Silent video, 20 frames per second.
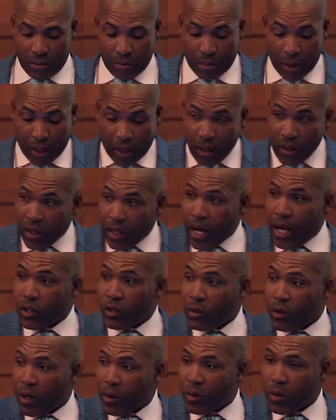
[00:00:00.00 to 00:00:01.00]
Because of that
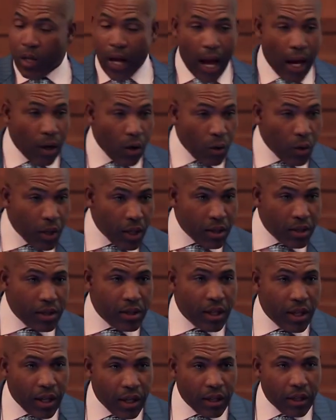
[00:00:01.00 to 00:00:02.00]
scripture, I don't get
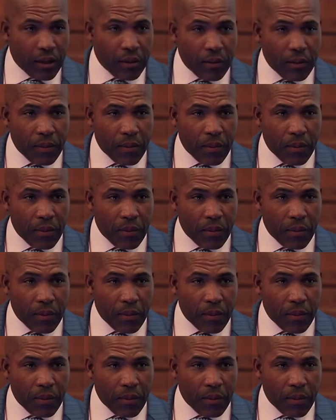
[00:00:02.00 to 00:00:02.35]
sick.